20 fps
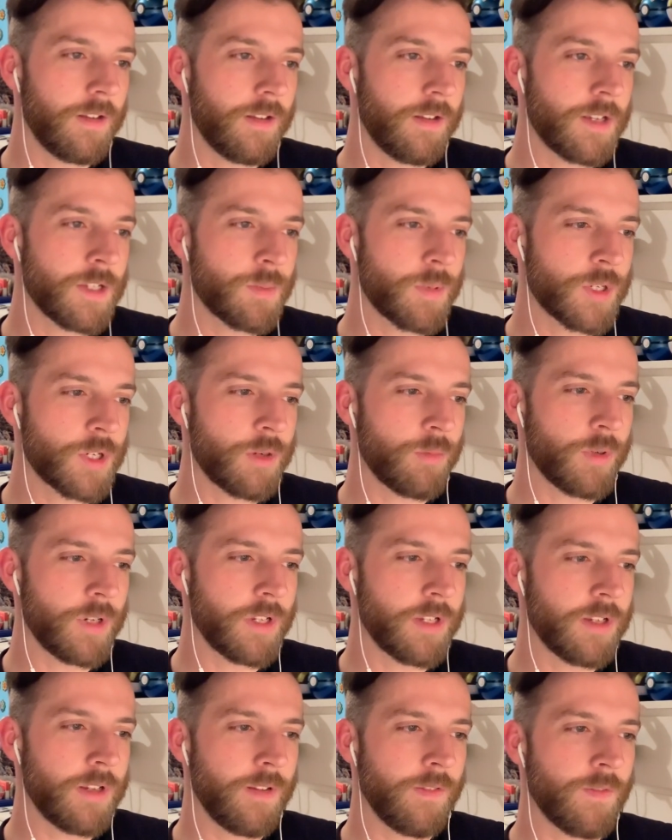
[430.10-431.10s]
Especially when
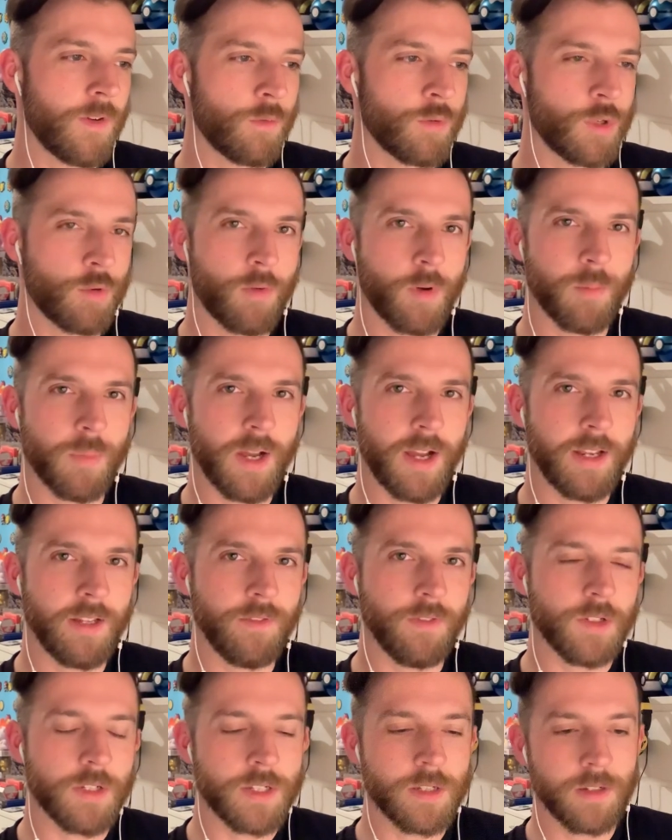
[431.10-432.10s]
it involves your own
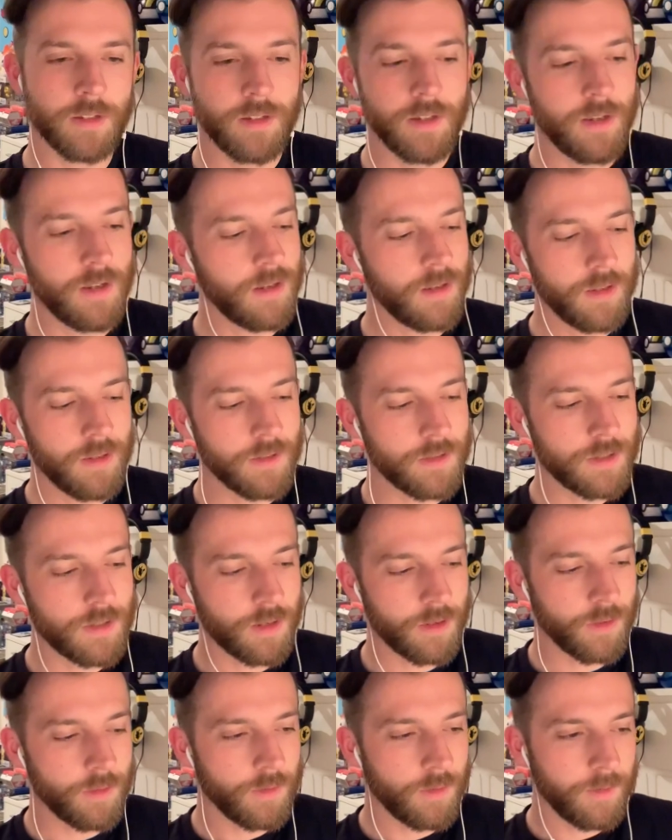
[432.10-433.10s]
behaviours.
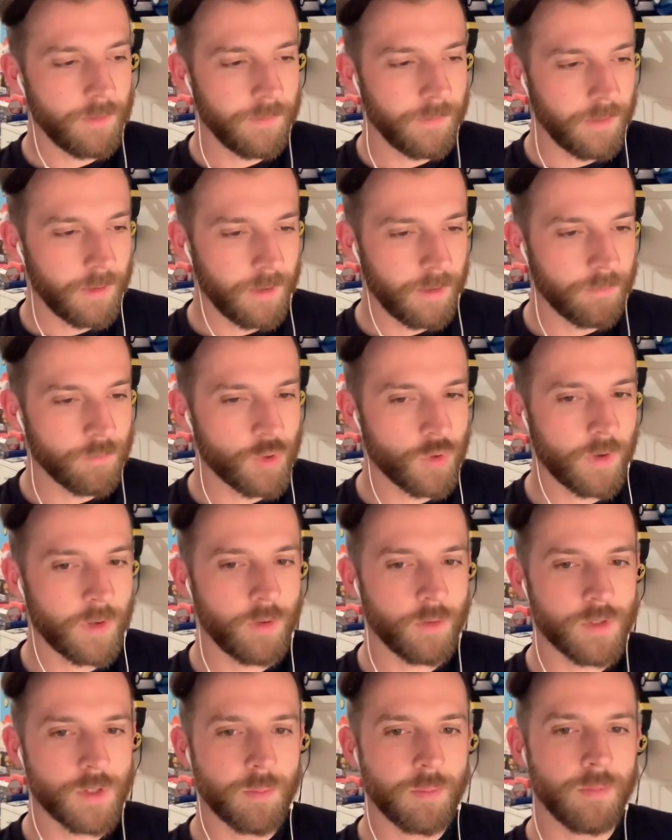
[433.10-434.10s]
So I'm trying
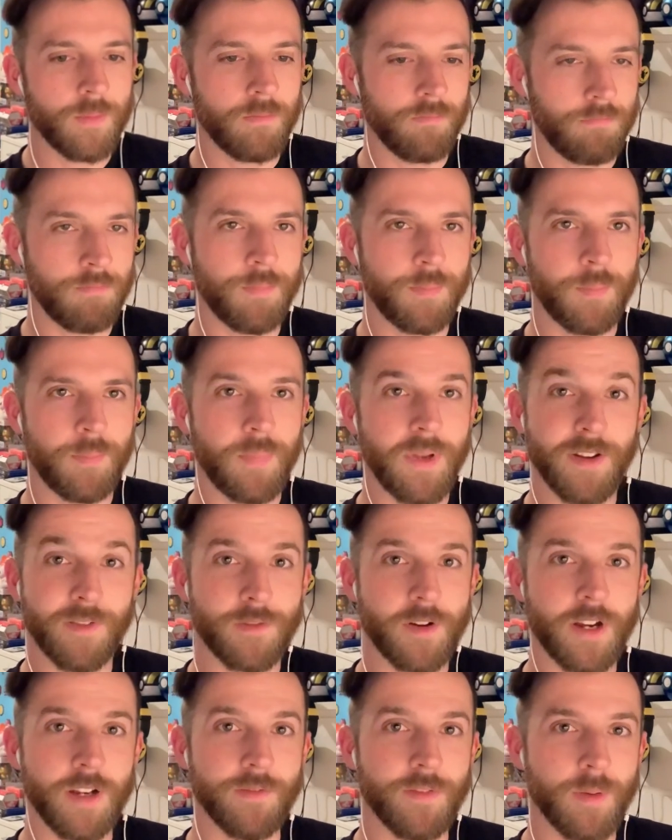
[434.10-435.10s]
not to be
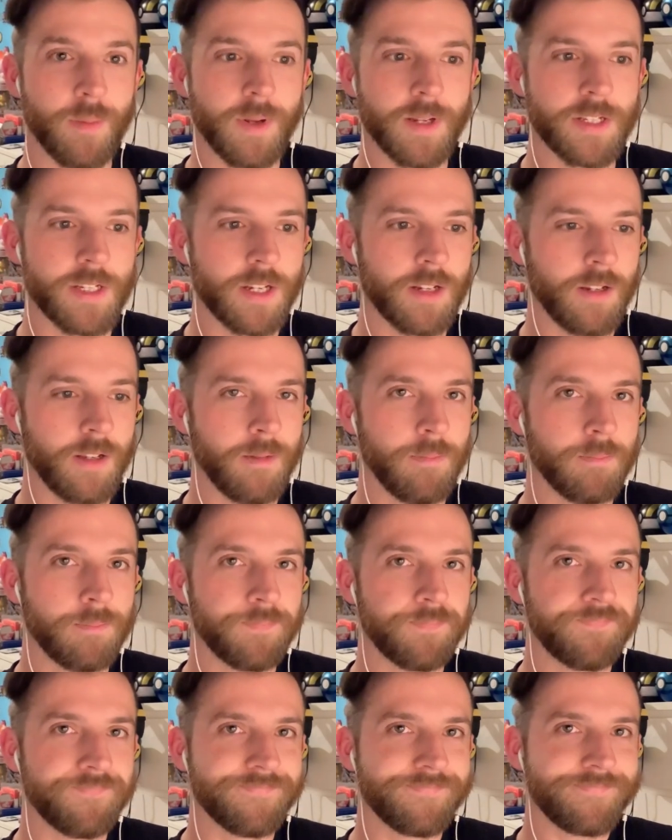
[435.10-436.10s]
afraid of it, basically.
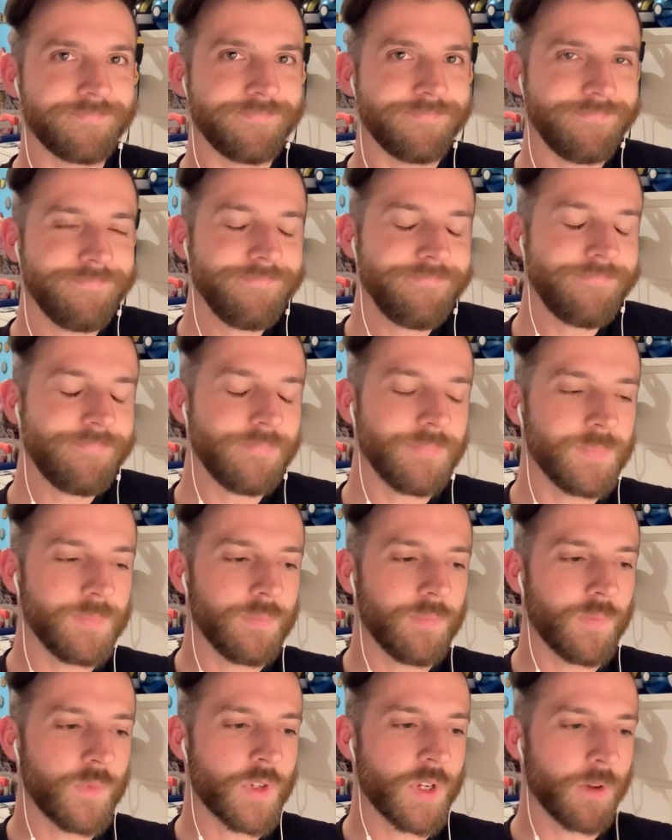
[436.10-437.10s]

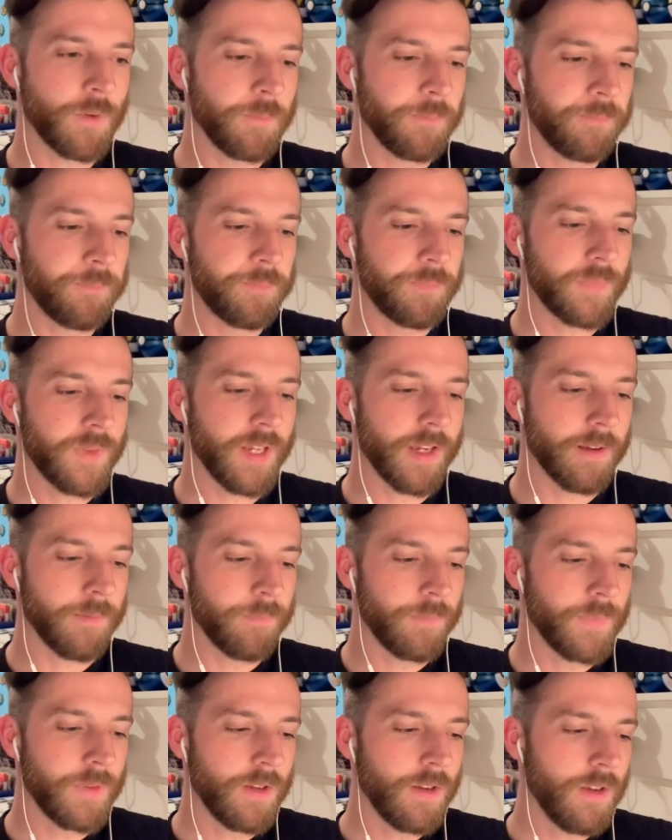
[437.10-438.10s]
So, yeah.
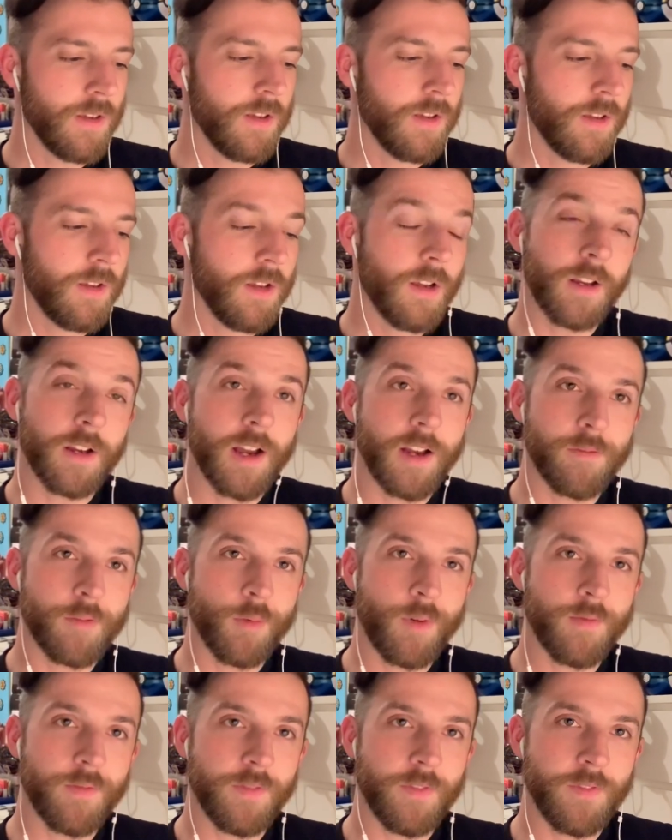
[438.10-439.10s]
Okay,
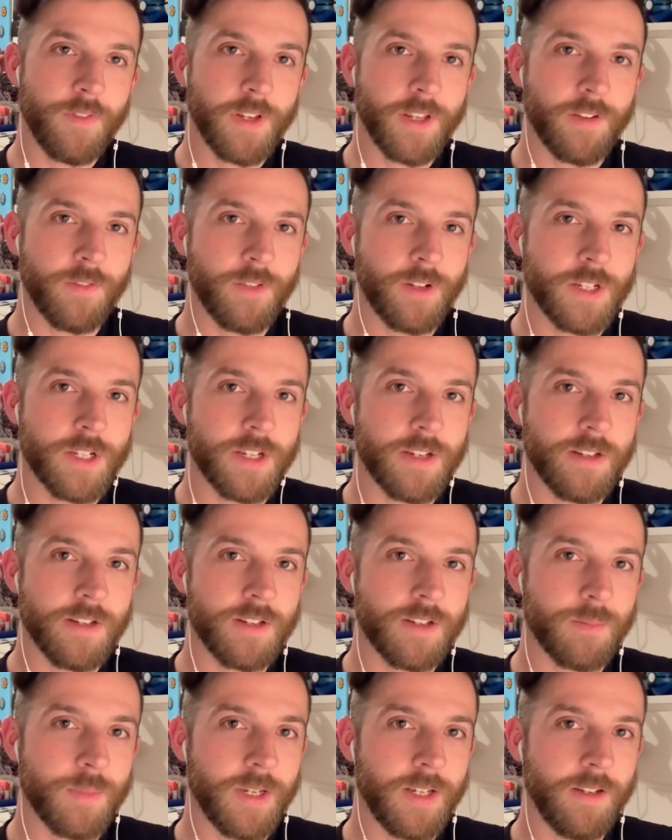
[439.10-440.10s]
everyone. Thank you for listening
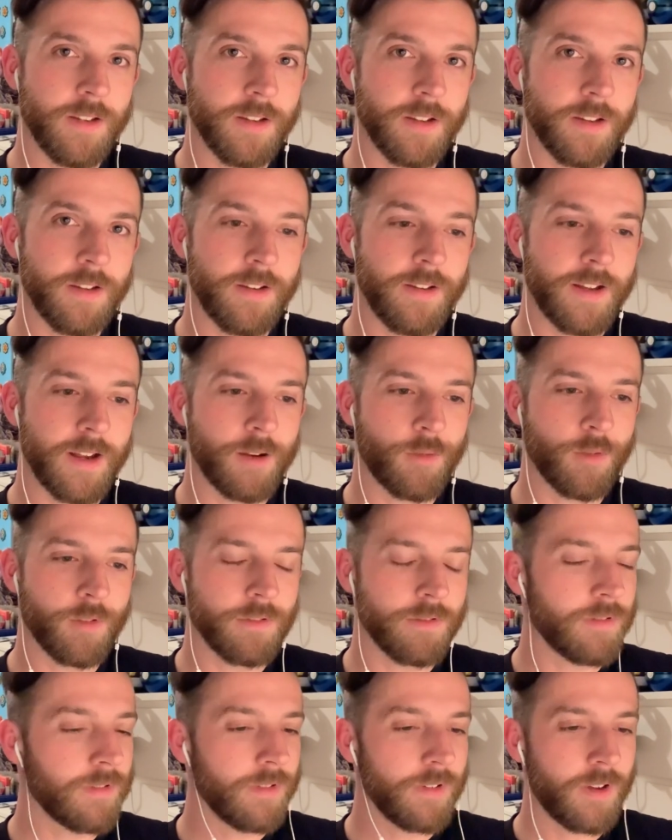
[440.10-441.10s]
to me, Nataron.
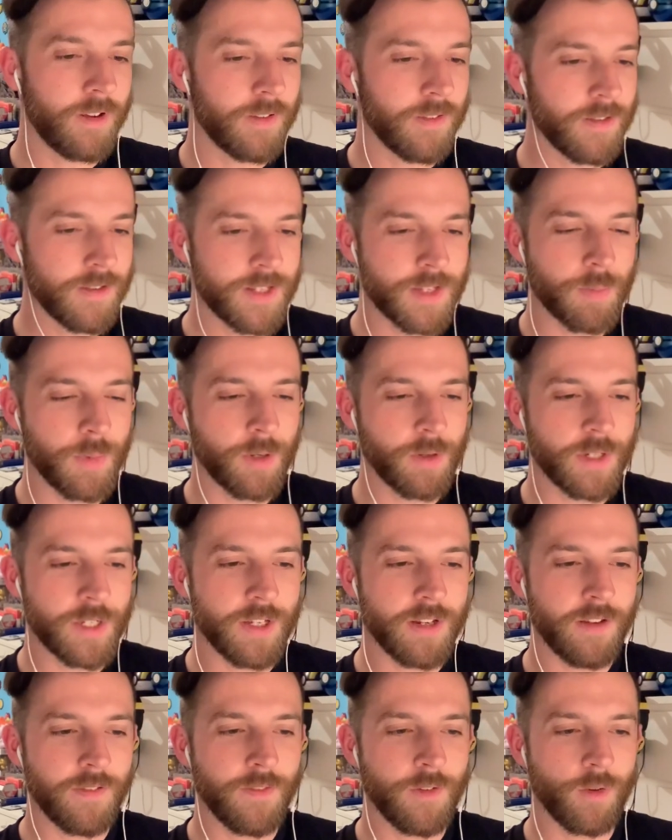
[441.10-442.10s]
To be
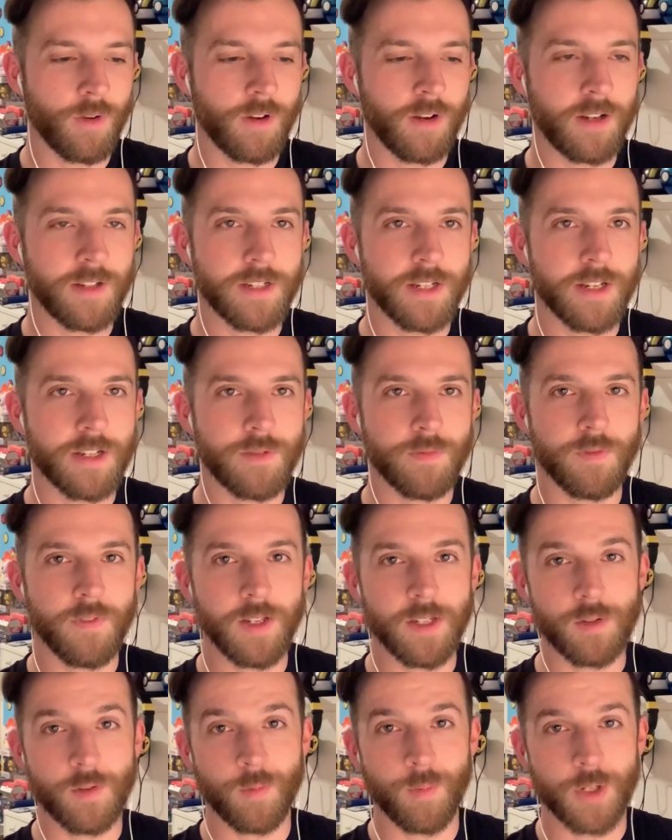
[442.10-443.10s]
honest, it felt like I had to get some
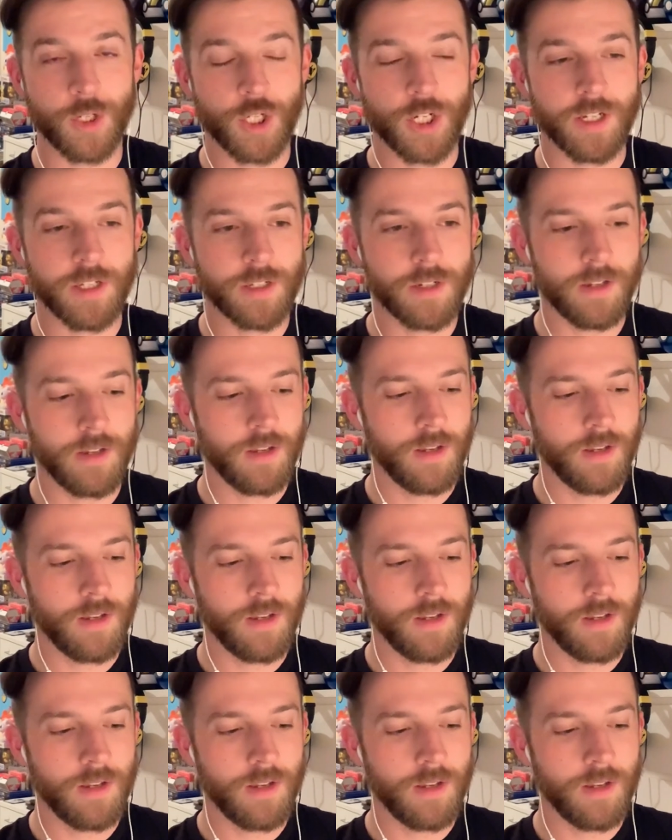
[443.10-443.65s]
things off my chest.